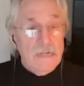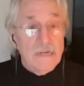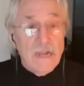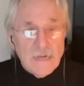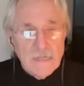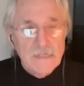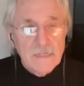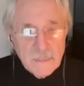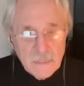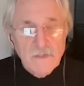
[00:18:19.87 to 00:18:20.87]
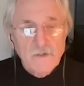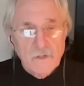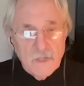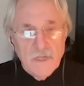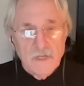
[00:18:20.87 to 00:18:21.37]
Not a single
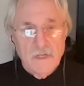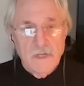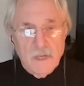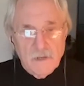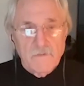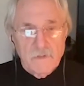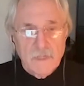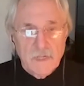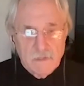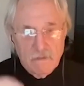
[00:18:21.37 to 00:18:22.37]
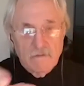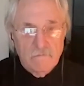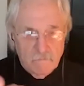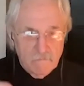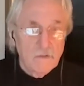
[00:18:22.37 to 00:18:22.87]
kid ever said,
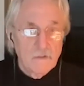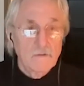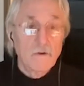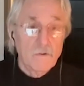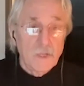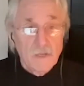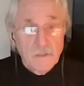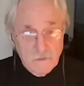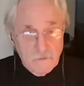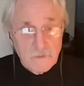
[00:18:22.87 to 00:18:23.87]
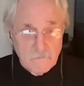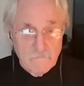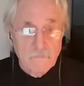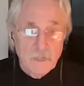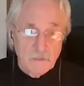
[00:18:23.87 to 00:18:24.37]
"Oh yeah, there's
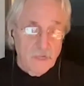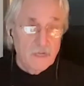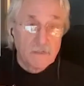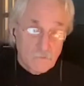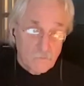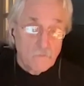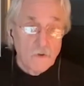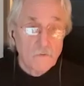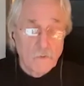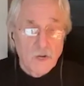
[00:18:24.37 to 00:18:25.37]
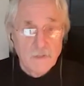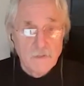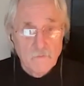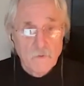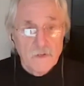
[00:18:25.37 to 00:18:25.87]
X or Y,
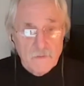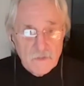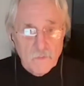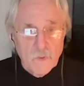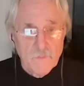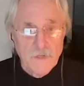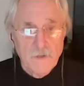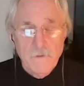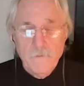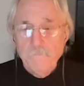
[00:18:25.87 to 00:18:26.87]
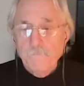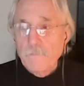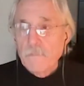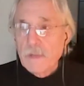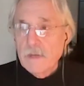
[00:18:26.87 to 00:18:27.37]
one of these women,"
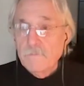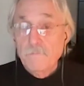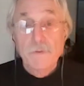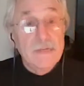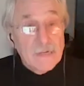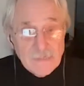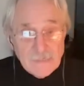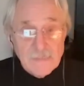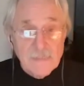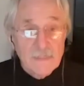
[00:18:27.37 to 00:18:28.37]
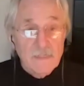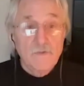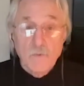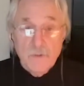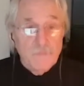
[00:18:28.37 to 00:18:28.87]
because
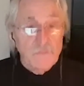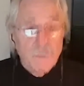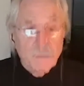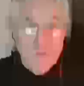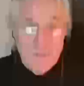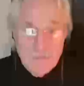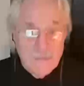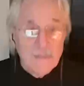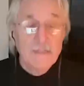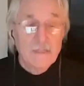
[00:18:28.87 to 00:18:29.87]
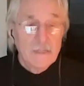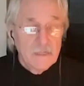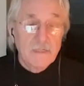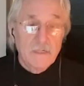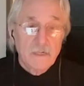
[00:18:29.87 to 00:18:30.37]
these women were in
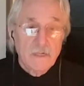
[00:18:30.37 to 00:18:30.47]
this